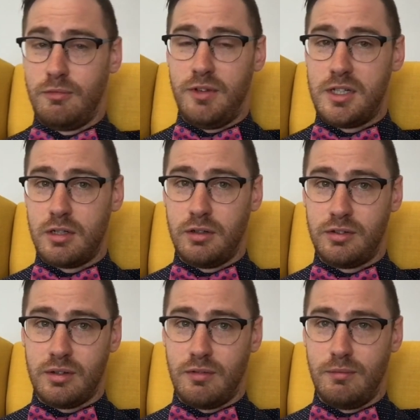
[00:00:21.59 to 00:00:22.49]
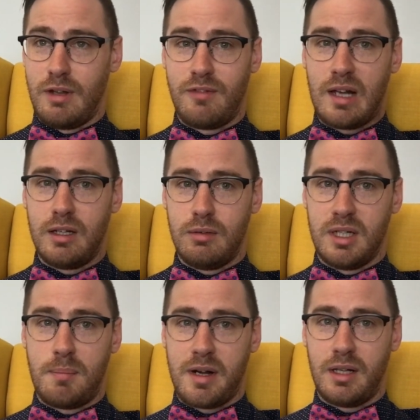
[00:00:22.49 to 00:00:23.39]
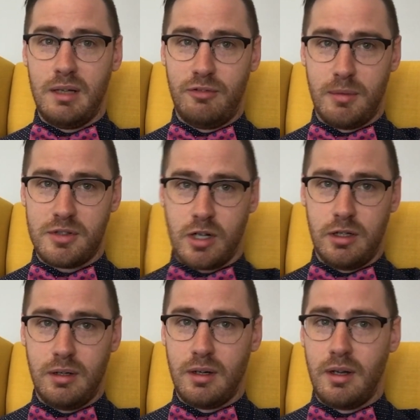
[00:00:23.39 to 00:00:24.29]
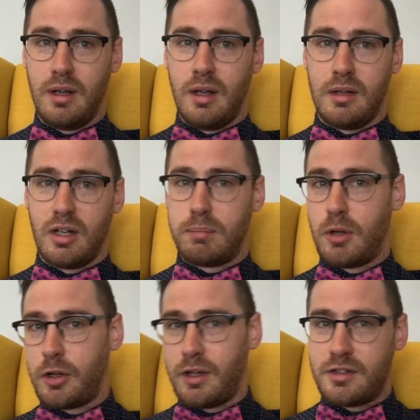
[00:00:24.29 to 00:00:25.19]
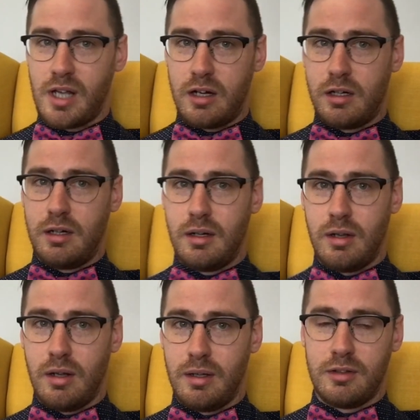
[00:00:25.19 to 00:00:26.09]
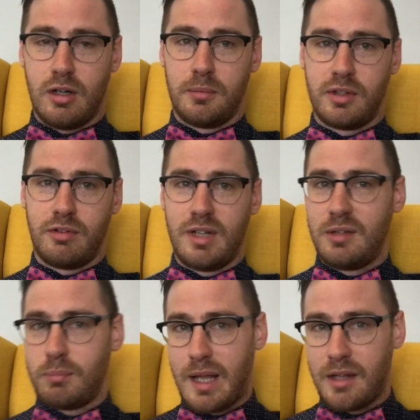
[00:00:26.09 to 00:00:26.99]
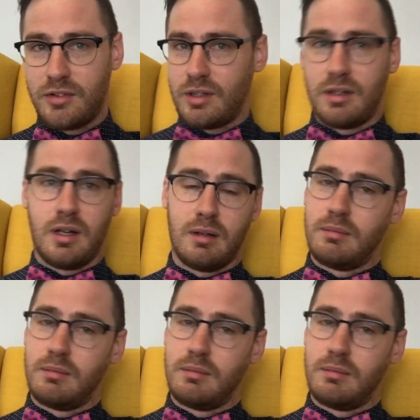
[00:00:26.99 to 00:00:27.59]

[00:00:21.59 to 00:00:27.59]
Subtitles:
features and value independently from each other and not blocking each other in terms of release plans and